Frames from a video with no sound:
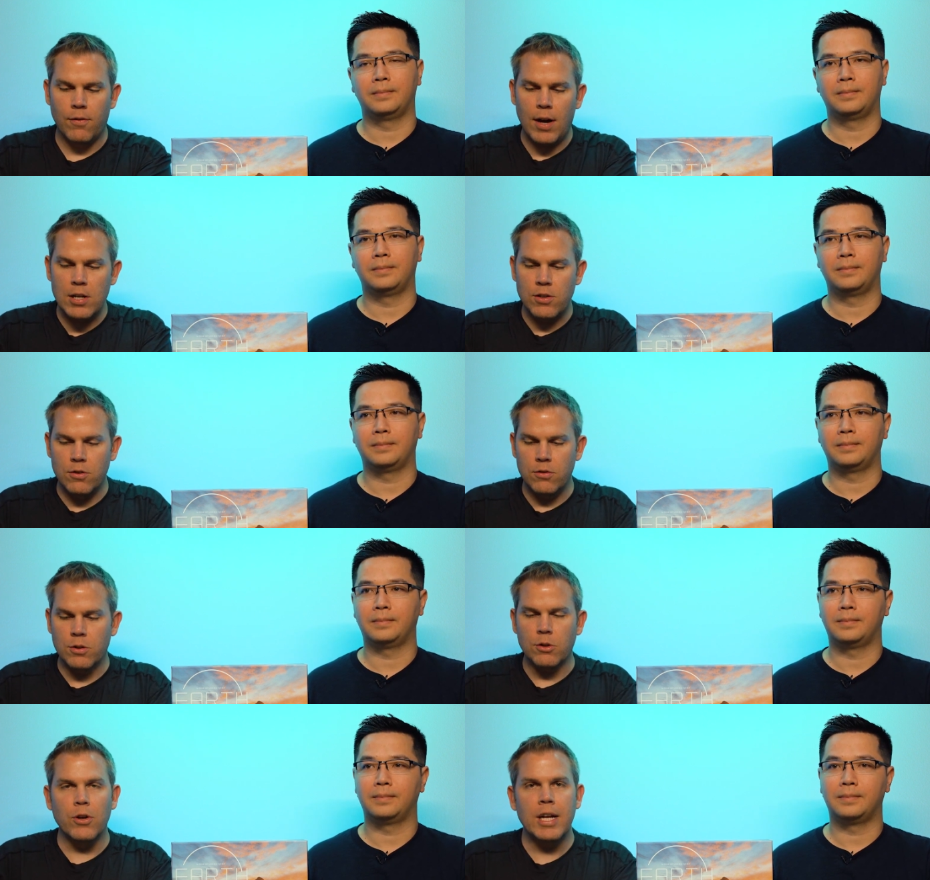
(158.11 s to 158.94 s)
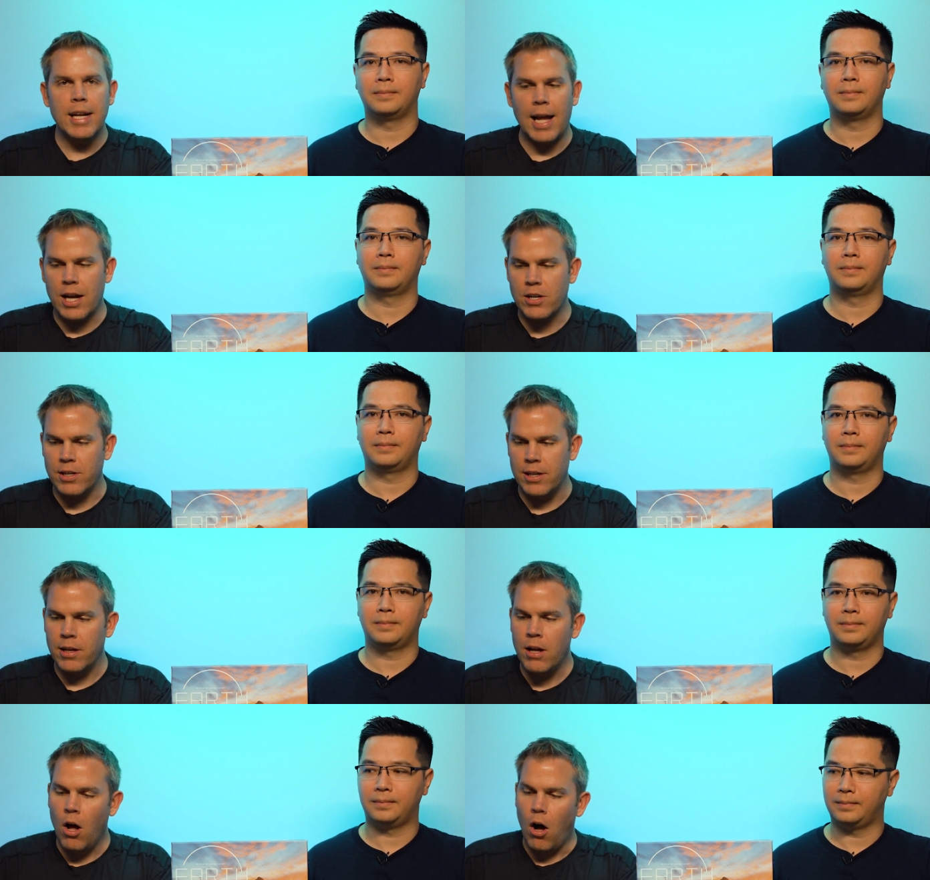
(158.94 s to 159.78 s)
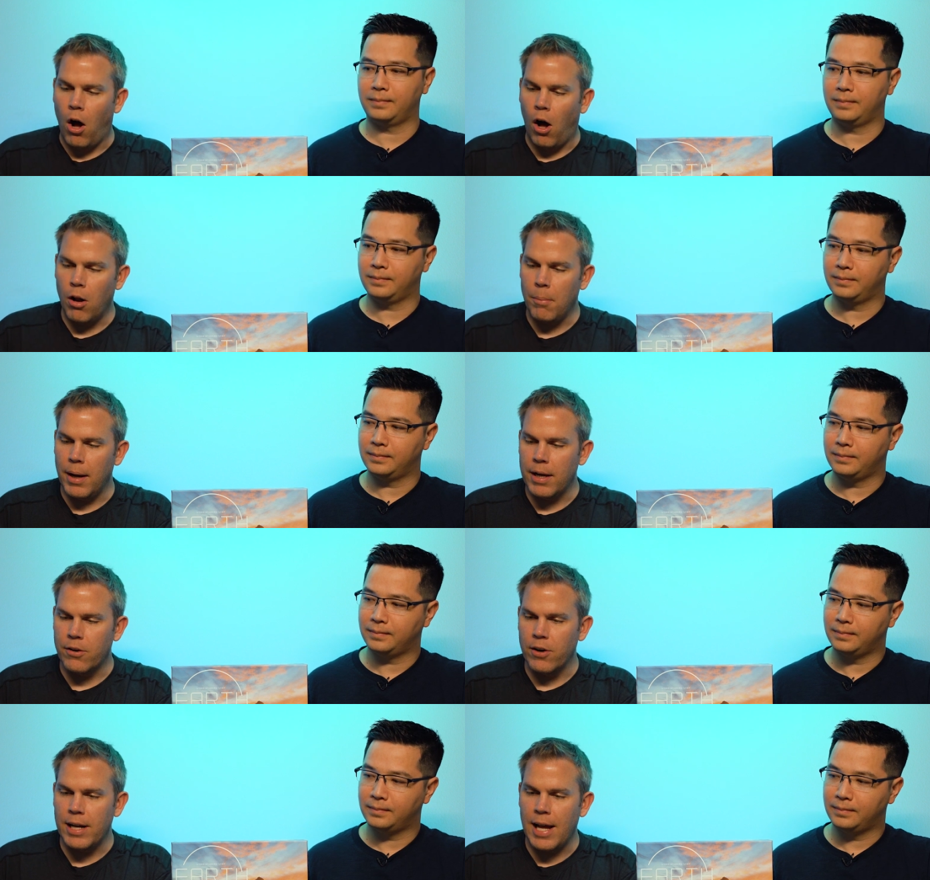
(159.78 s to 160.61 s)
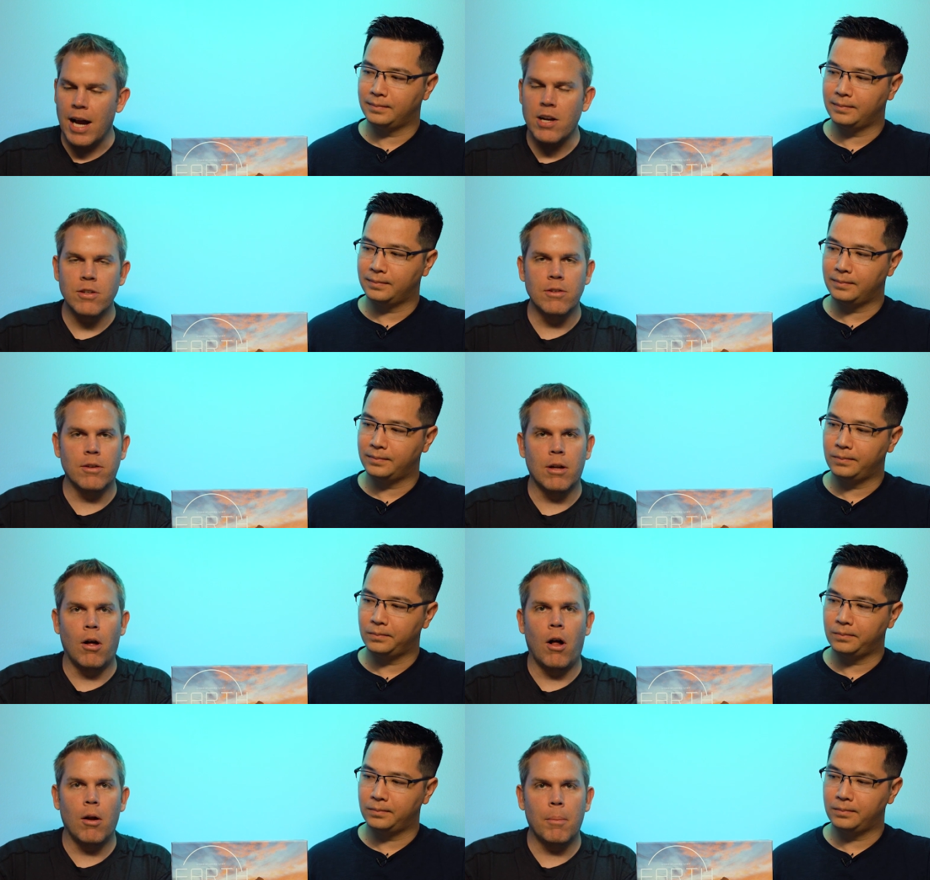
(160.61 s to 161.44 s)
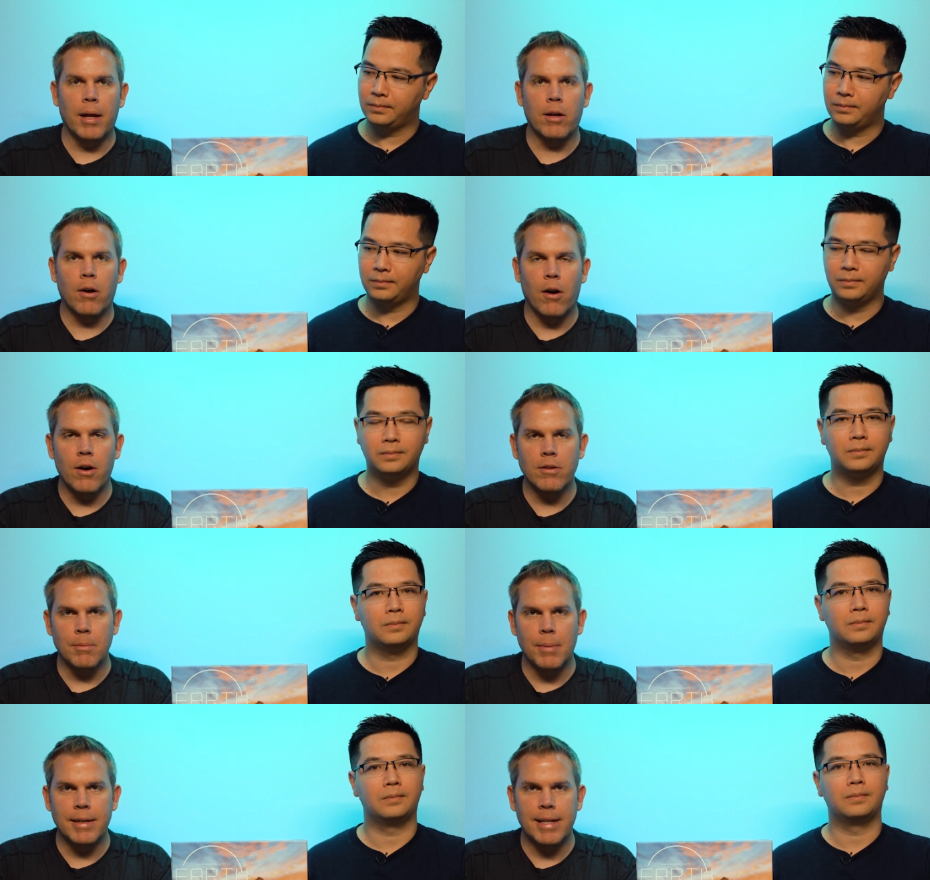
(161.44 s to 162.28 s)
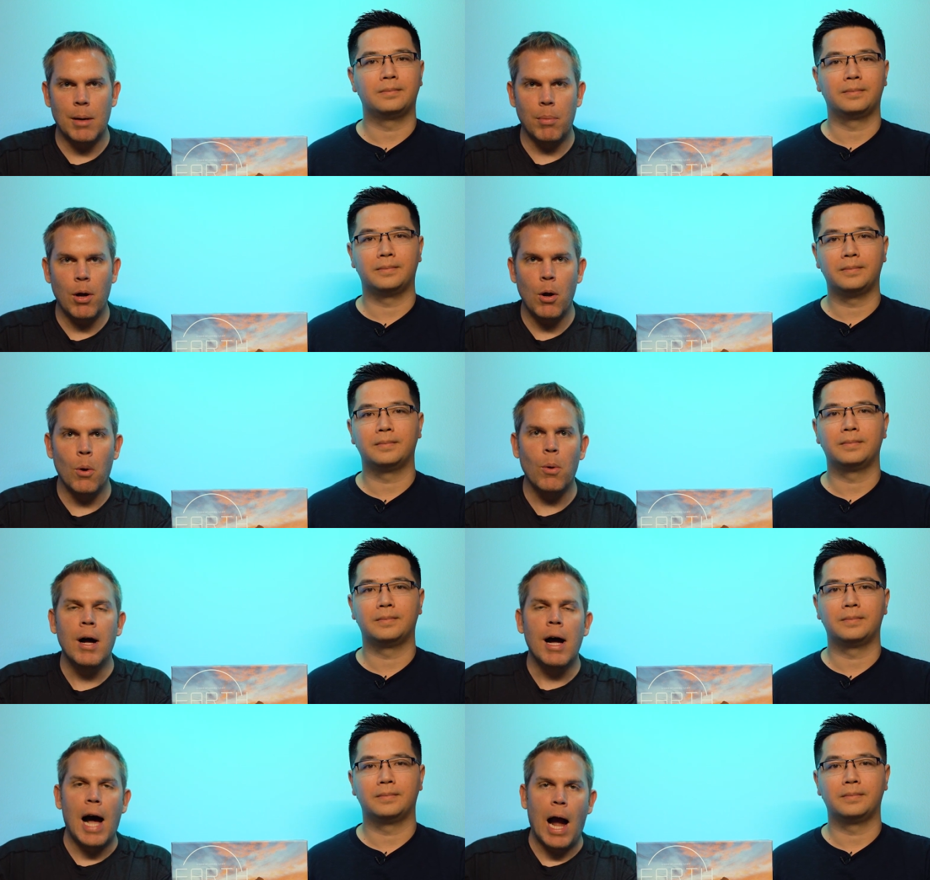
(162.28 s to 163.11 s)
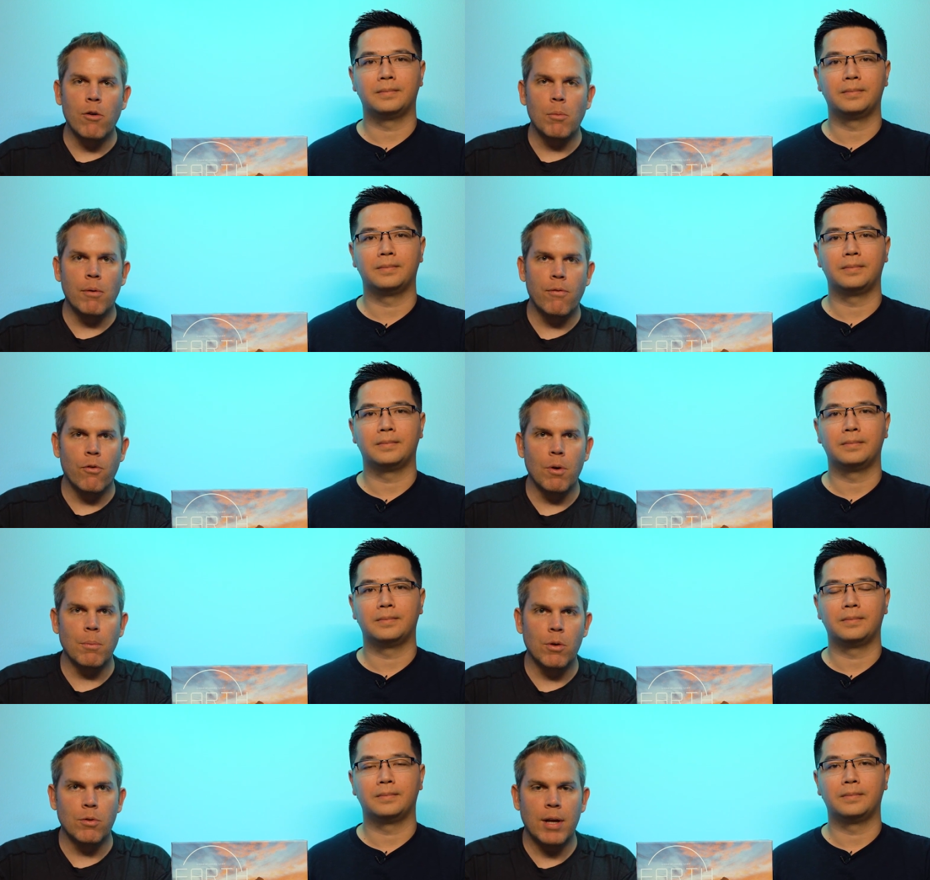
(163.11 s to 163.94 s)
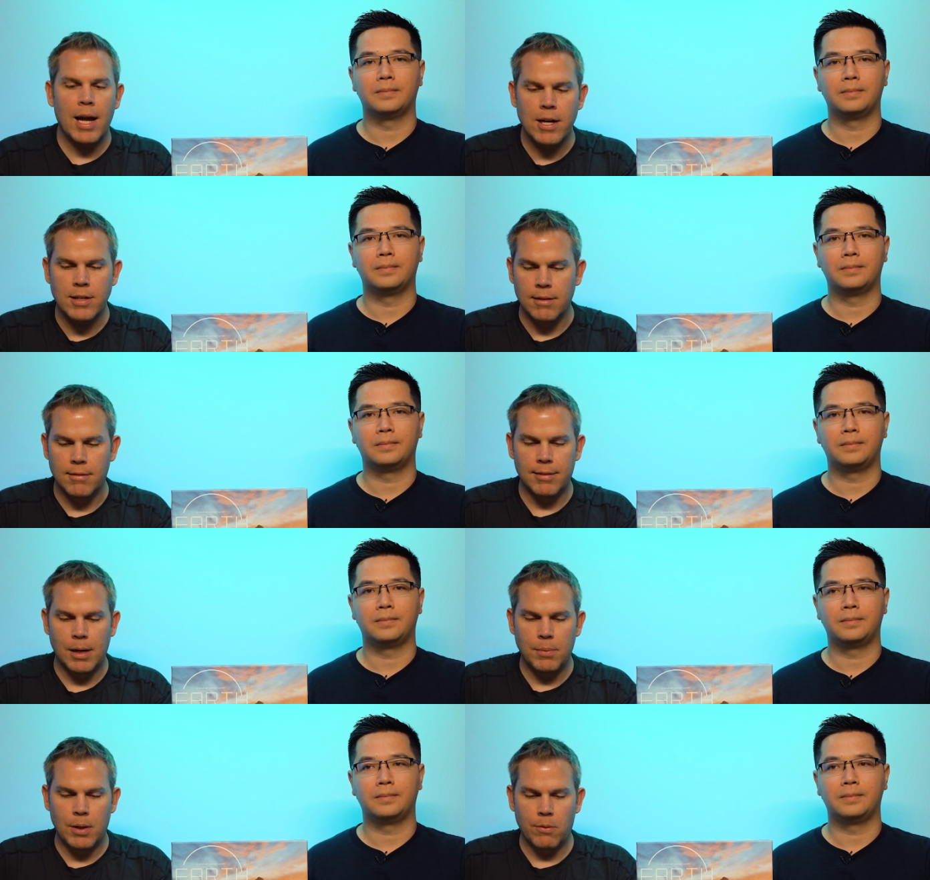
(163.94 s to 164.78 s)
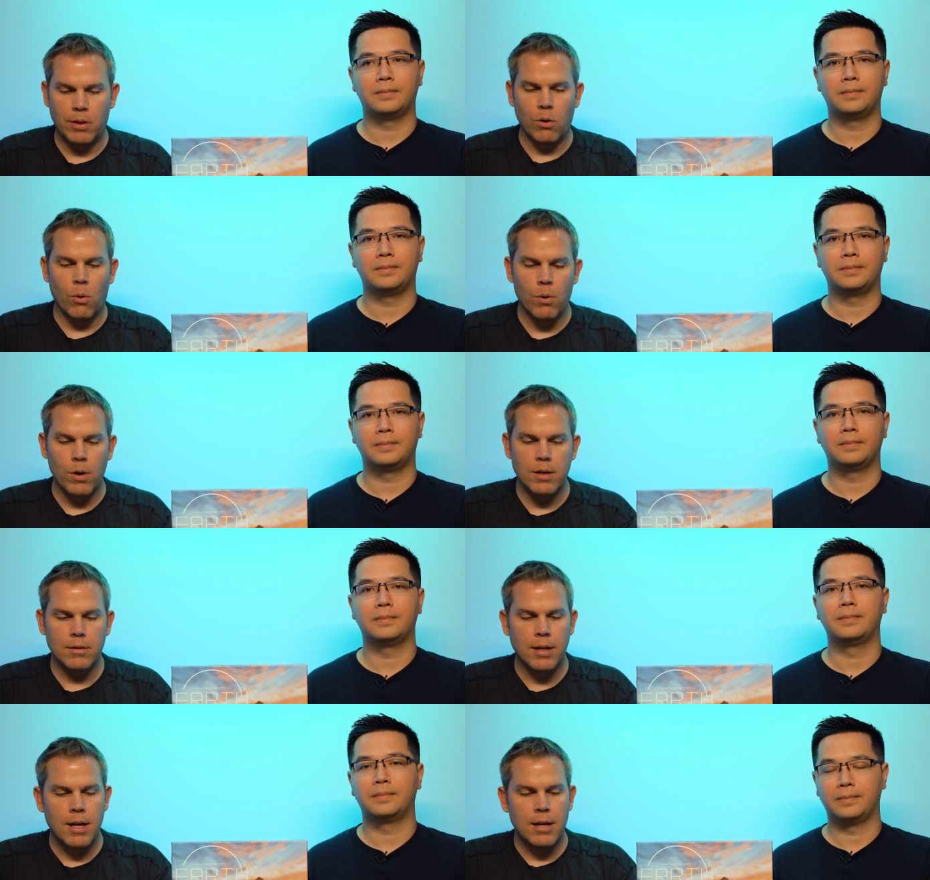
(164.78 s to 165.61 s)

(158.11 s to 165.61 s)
Speaker 1: So if I choose the green action, all of my green actions on all of my cards in my tableau, I will perform those actions. Same thing with the orange,